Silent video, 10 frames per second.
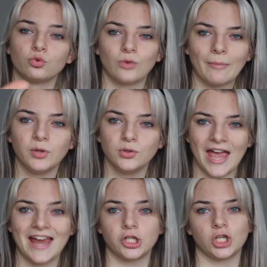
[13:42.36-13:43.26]

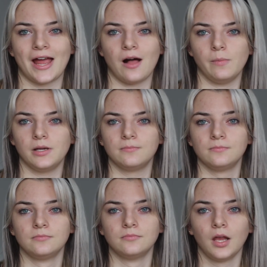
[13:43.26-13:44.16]
Reputation
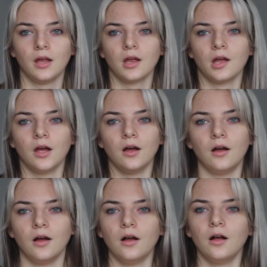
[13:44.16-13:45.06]
album.
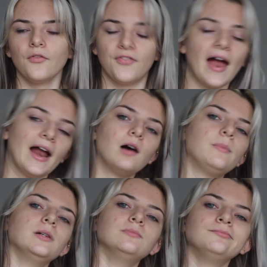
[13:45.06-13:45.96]
That
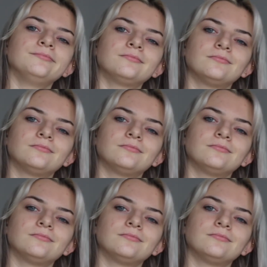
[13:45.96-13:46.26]
album